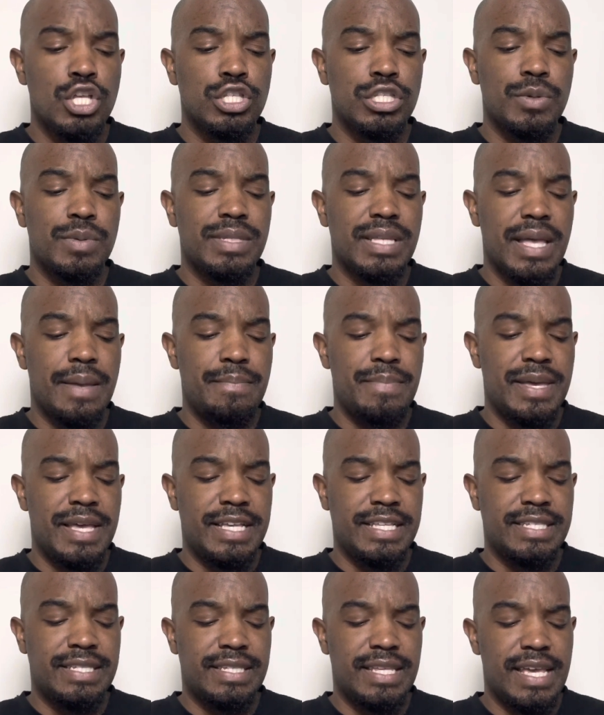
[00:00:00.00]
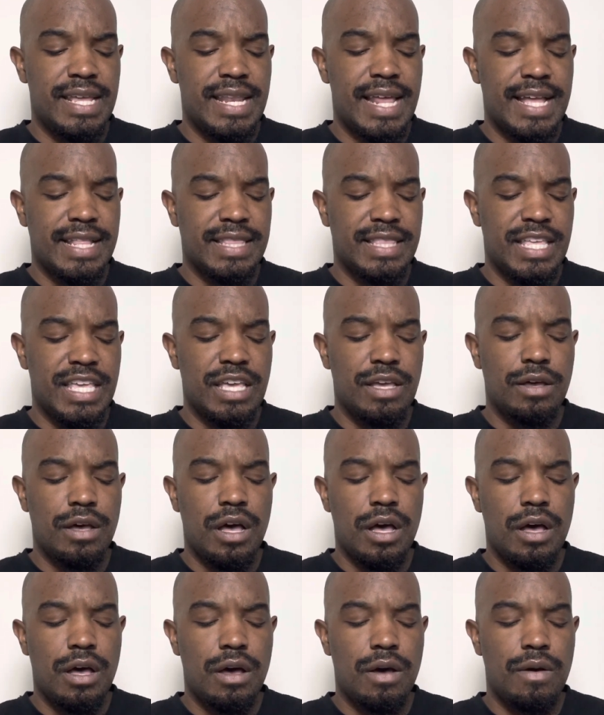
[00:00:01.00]
So with that being said, I think
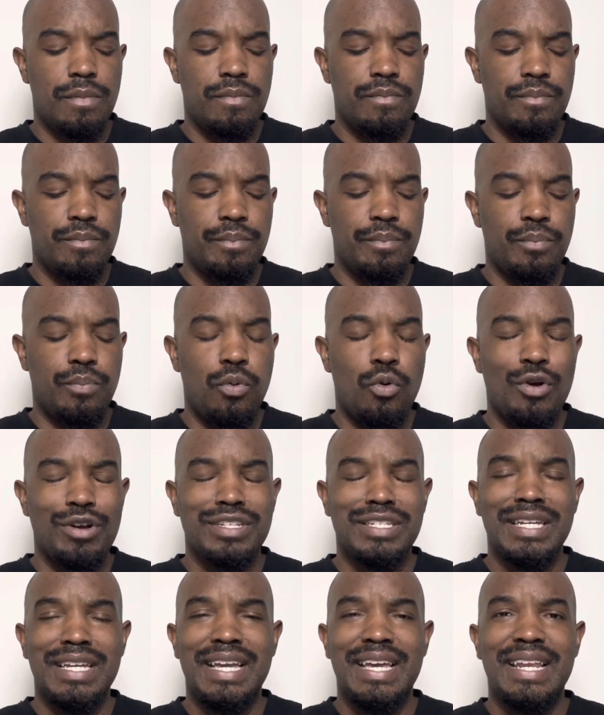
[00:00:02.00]
Porsha